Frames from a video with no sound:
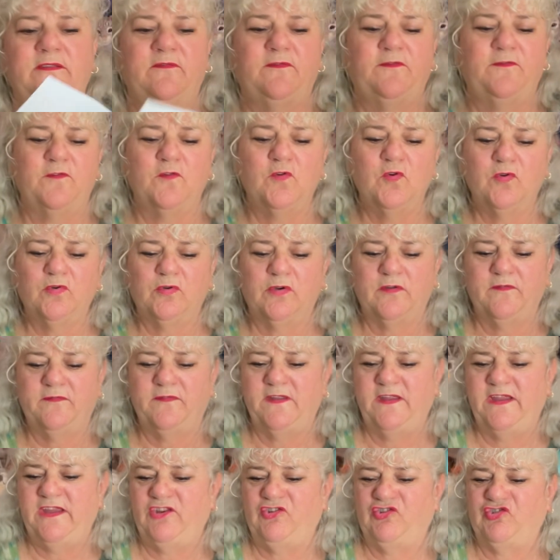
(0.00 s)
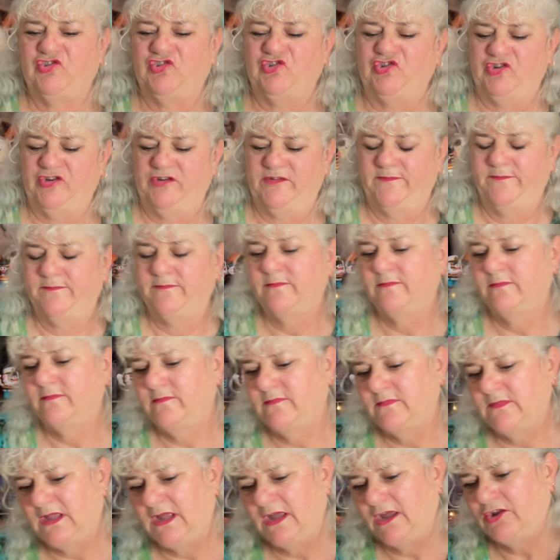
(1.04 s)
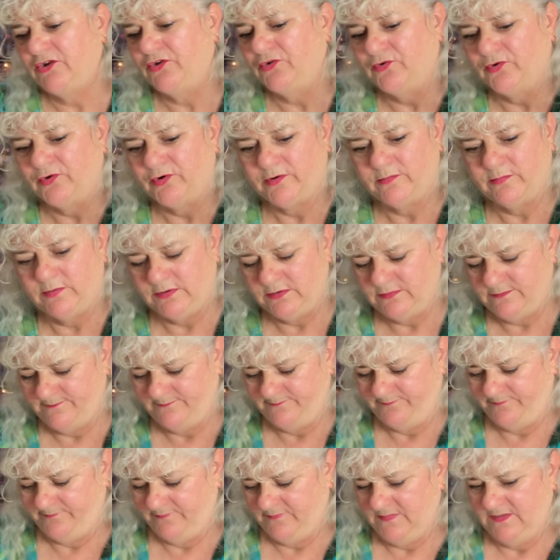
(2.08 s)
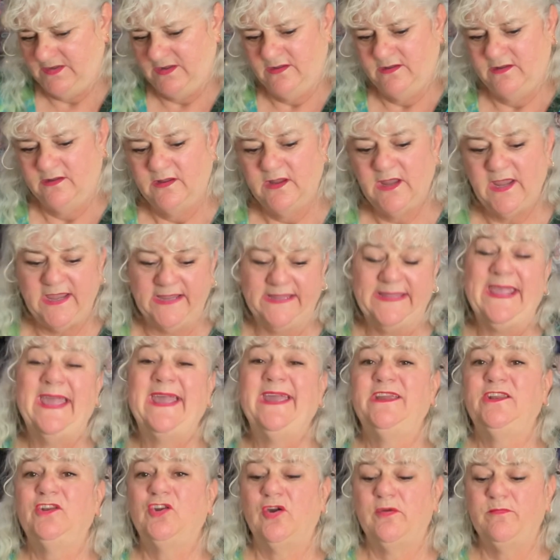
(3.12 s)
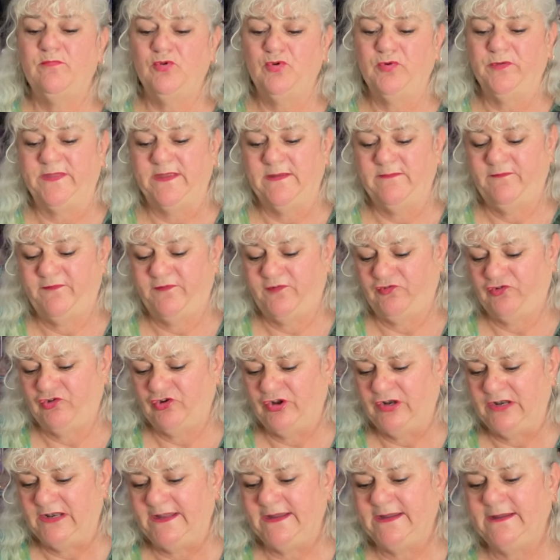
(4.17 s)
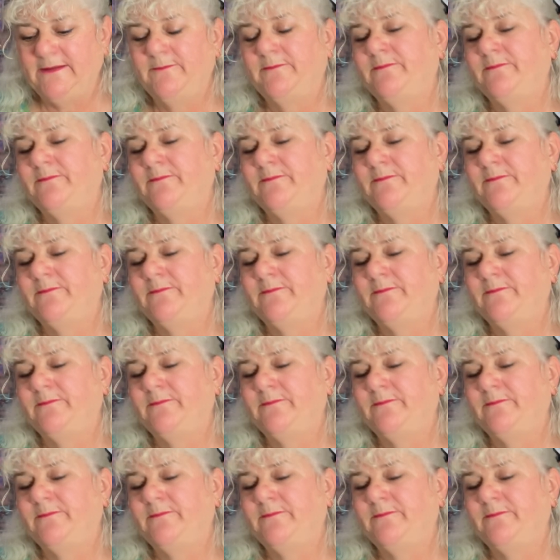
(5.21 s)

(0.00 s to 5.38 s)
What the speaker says: 4 of each. Adorable. Again, I bought them for journaling.